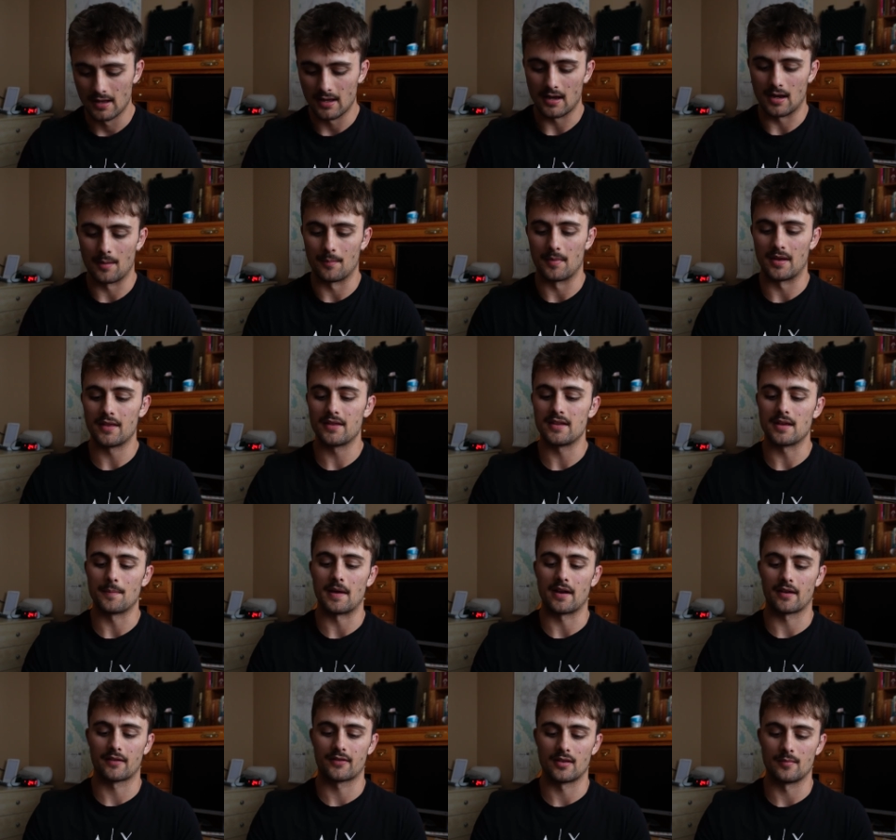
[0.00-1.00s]
And in the
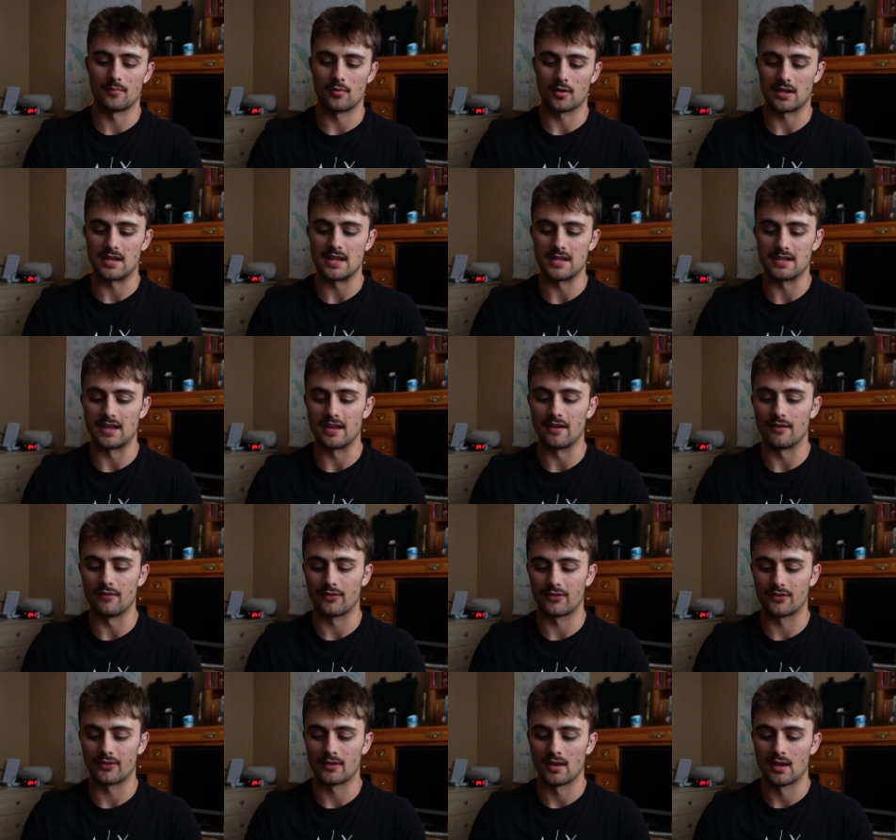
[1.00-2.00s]
appendix of the book, he
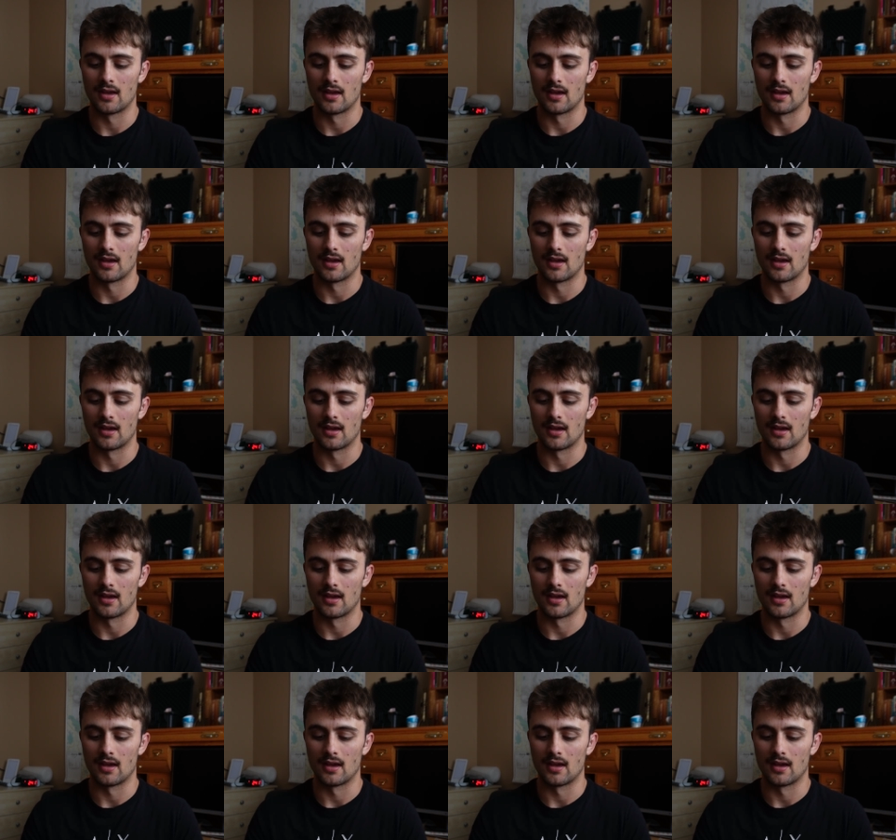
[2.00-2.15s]
gives